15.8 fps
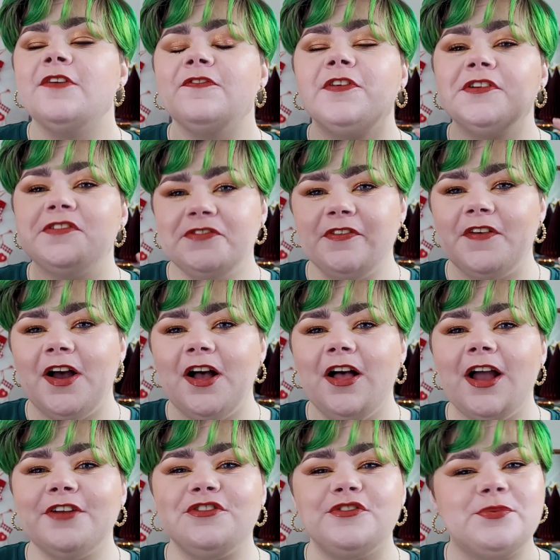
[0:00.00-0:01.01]
First of all,
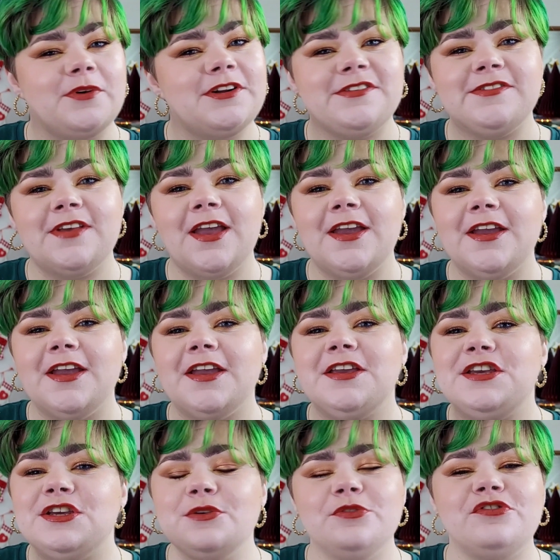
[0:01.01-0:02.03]
I just want to say a
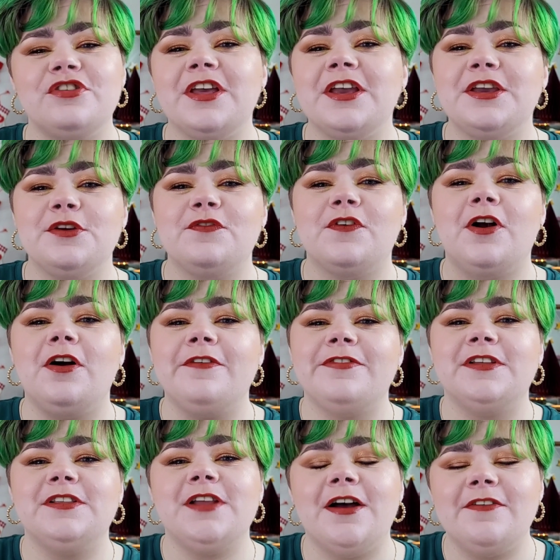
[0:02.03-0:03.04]
huge thank you for all of
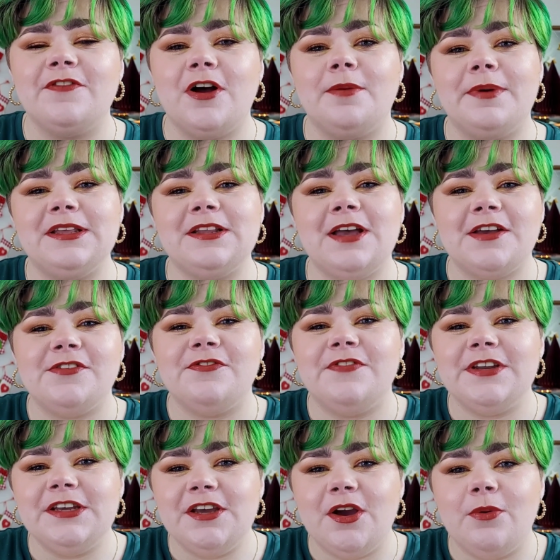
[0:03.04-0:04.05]
the love on my last
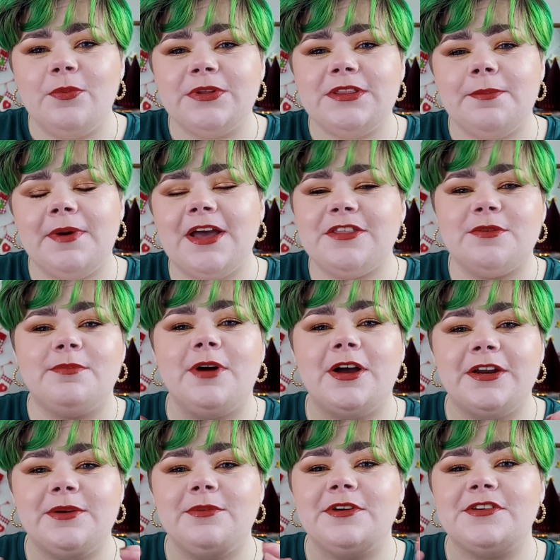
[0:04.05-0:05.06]
video with the Bath &
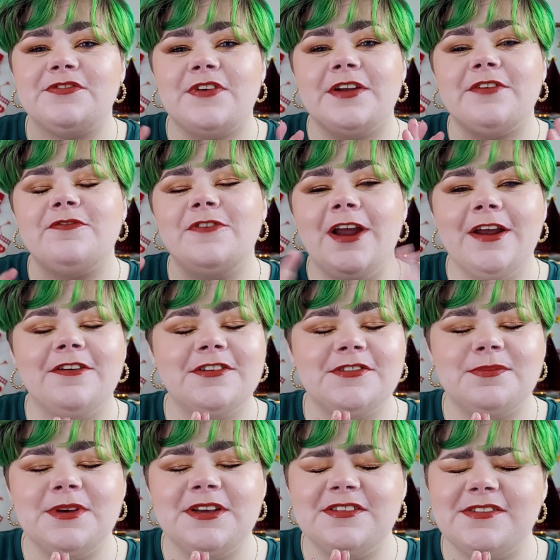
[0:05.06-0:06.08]
Body Works Fine
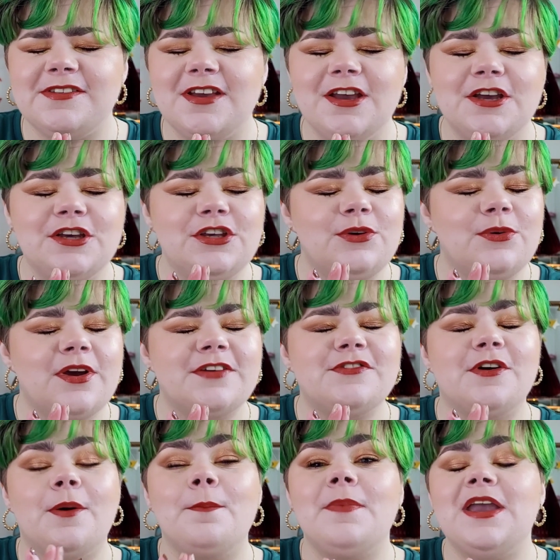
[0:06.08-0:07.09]
Fragrance Mist. You guys
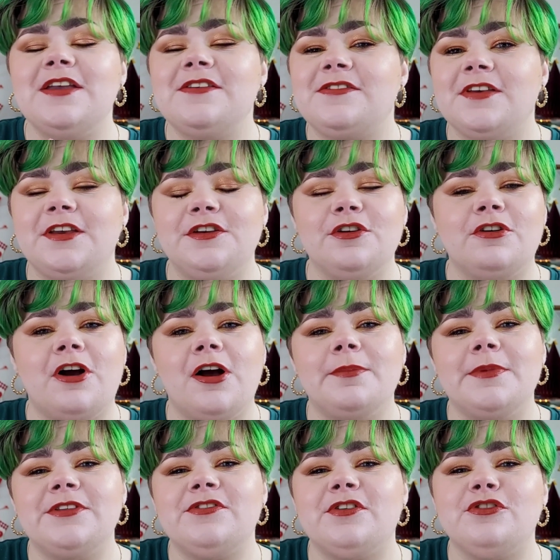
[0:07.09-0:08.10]
are amazing. Your
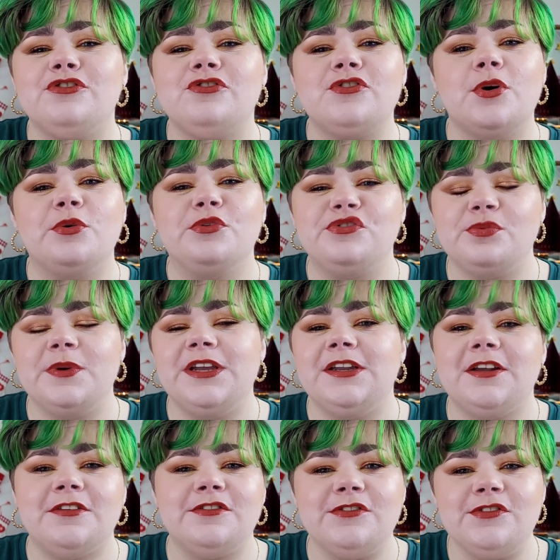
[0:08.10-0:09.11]
comments are so sweet
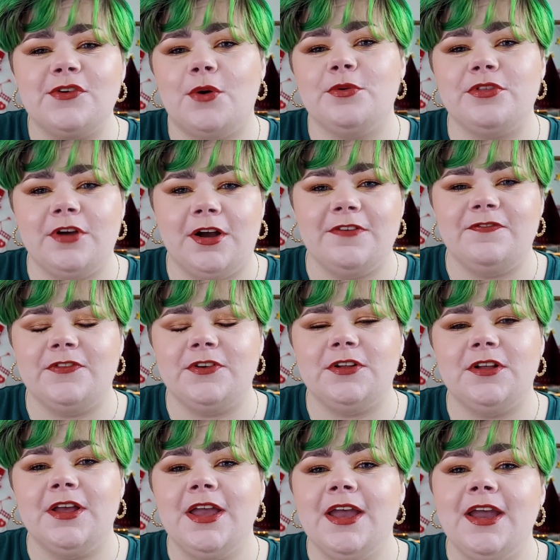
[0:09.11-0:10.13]
and so
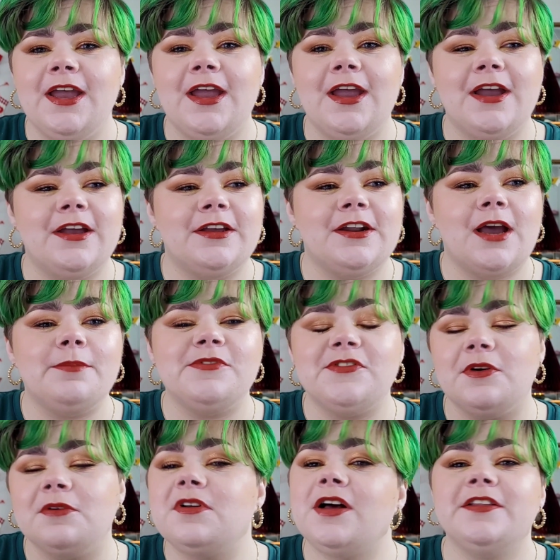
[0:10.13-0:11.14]
thoughtful, and I'm
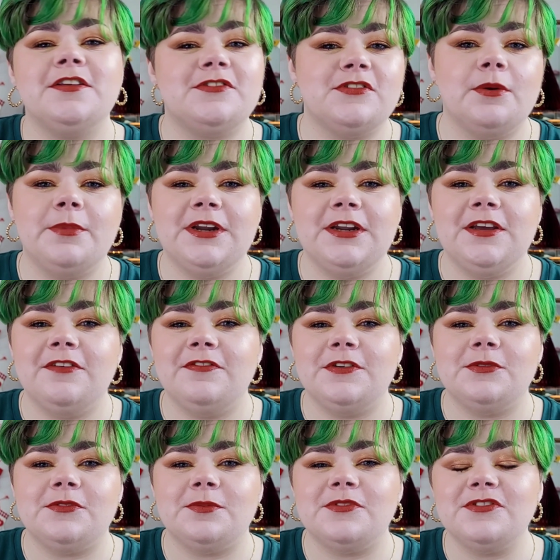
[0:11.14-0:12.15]
so glad that so many of you
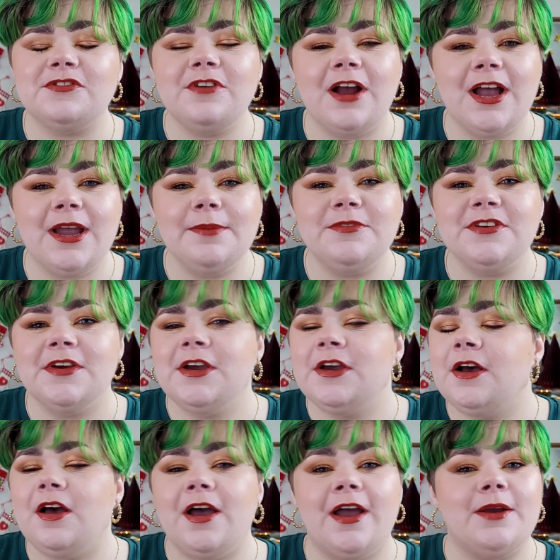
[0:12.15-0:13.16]
subscribed.
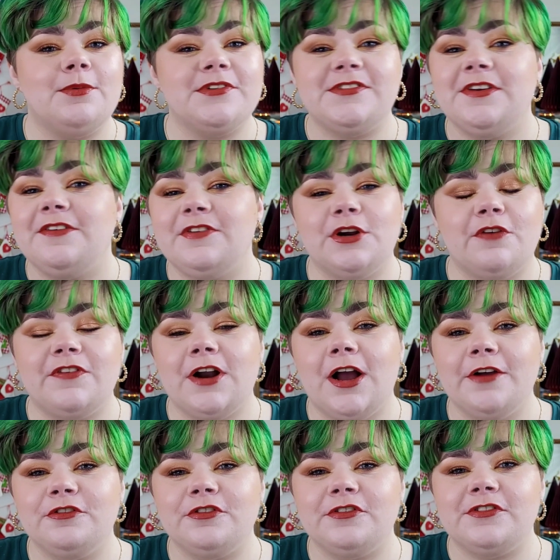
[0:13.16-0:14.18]
I wasn't even over
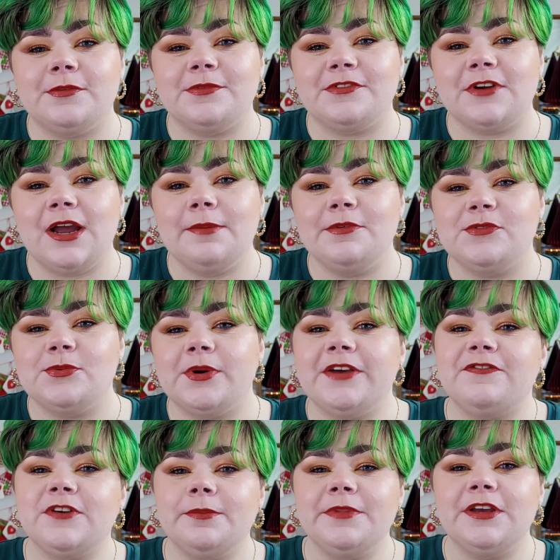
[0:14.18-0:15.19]
100 subscribers when I
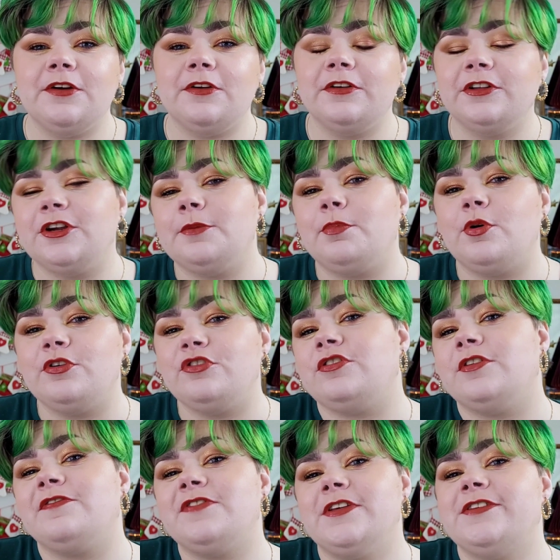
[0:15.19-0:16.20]
filmed the earlier portion
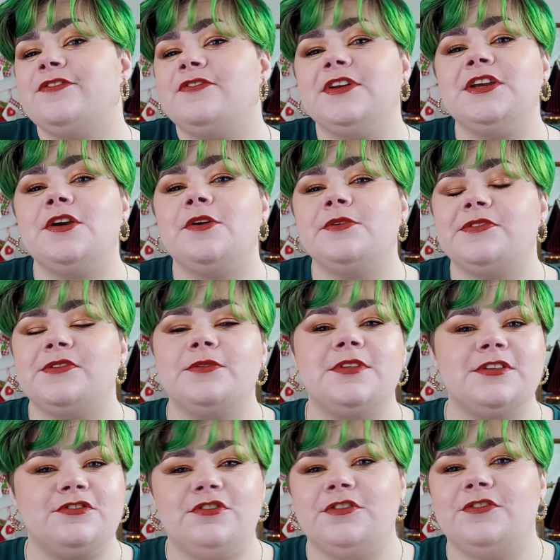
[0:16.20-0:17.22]
of this video, so
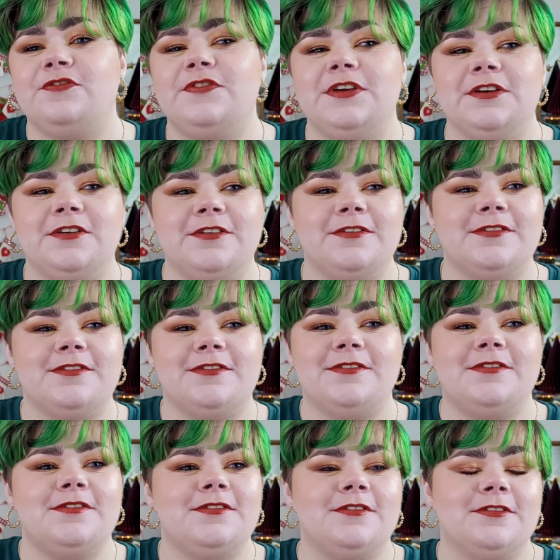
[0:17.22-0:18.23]
this just
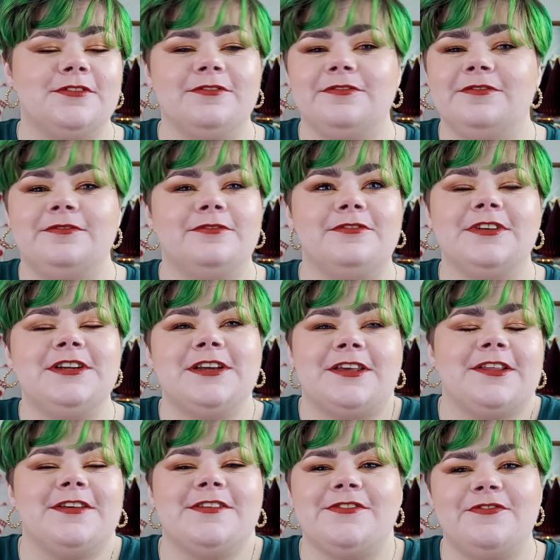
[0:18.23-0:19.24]
feels
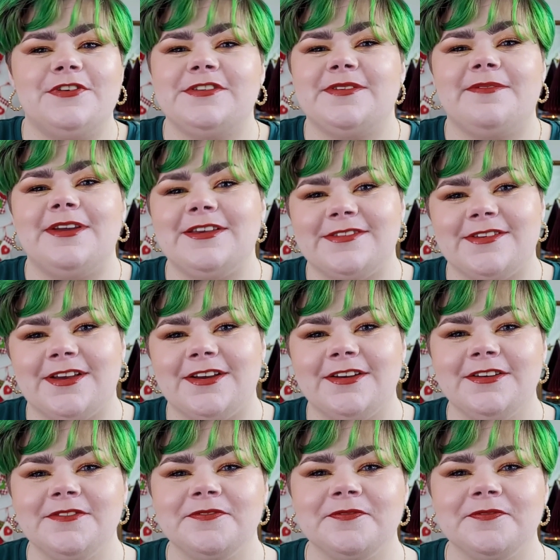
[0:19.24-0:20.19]
ridiculous. It feels amazing.